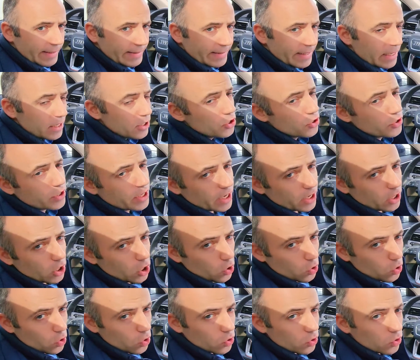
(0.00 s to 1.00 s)
then you can
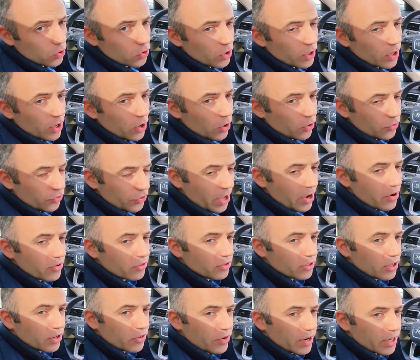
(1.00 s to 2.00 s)
go on
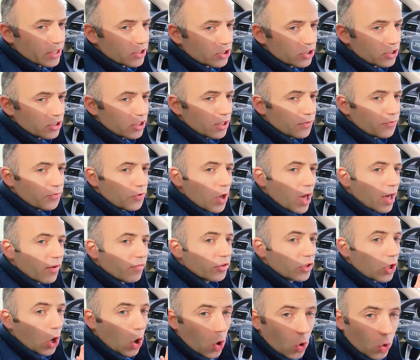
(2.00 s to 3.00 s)
that direction if you have
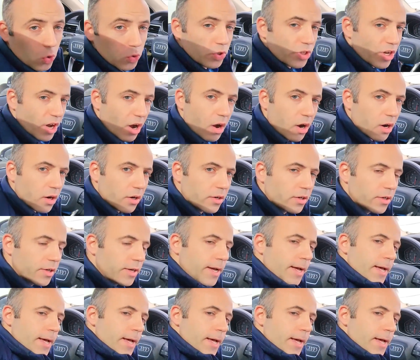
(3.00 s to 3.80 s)
an old car.